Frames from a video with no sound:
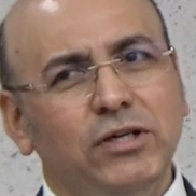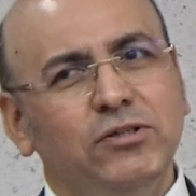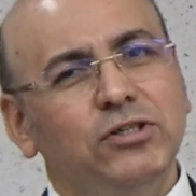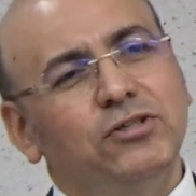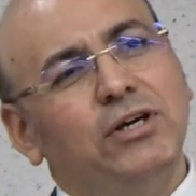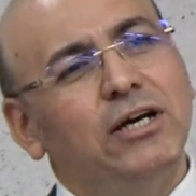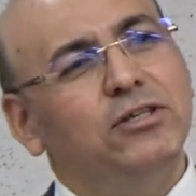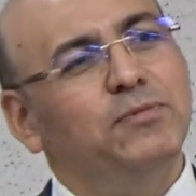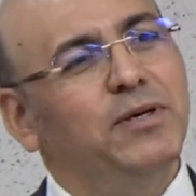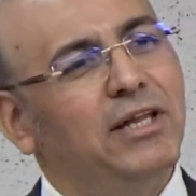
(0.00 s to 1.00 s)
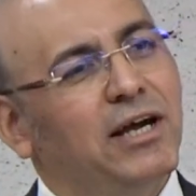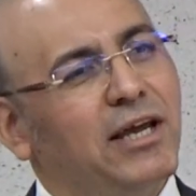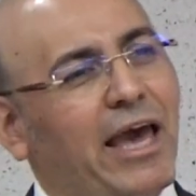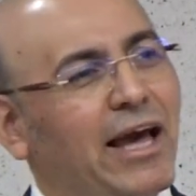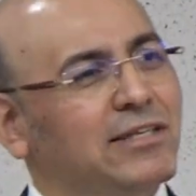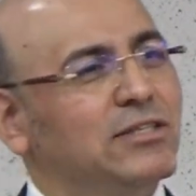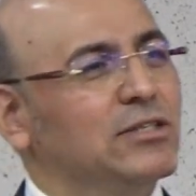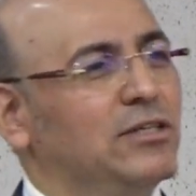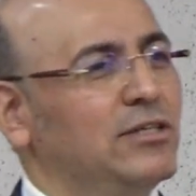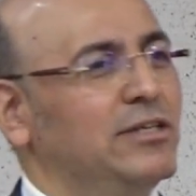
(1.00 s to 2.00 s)
if you try to build a
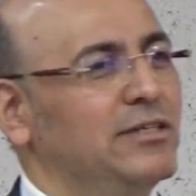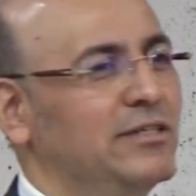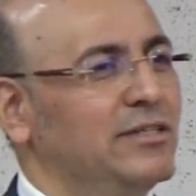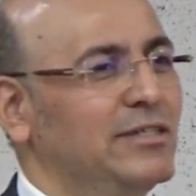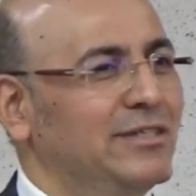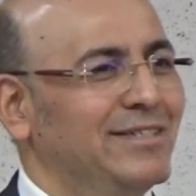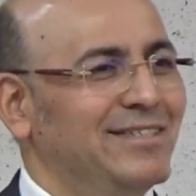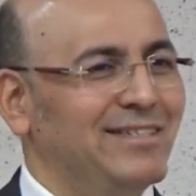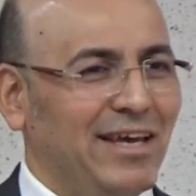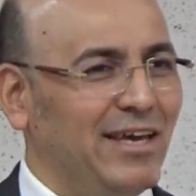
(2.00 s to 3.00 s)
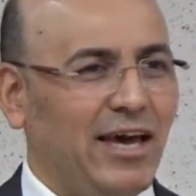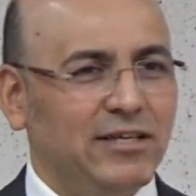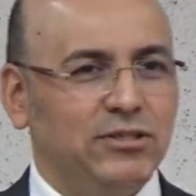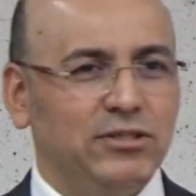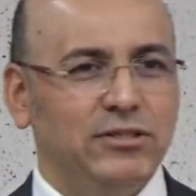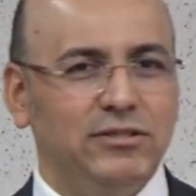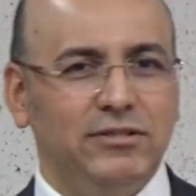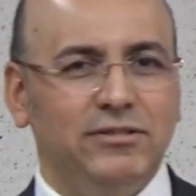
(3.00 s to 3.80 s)
castle, sand castle,